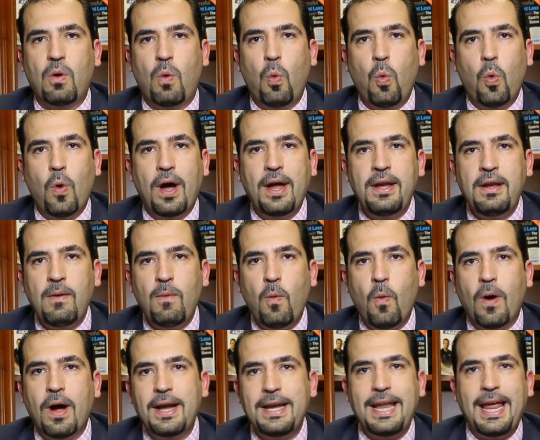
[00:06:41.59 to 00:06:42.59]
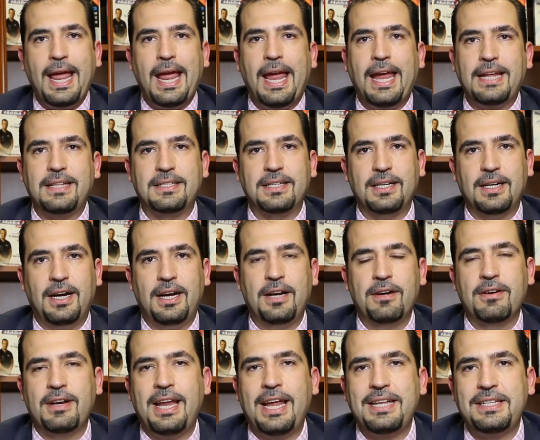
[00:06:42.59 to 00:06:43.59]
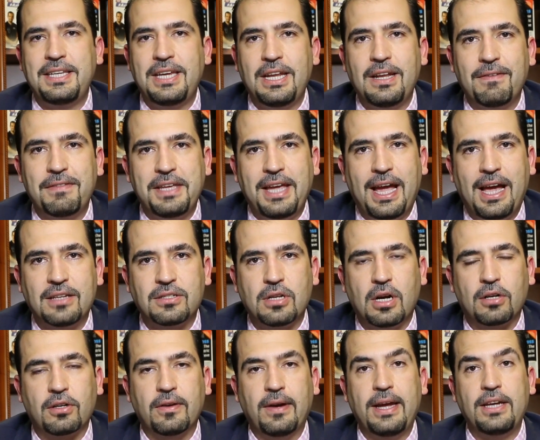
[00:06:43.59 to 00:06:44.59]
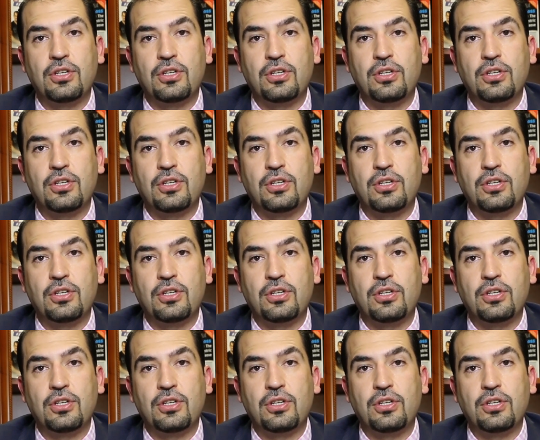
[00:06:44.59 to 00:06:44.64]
118 of the Ask Dr.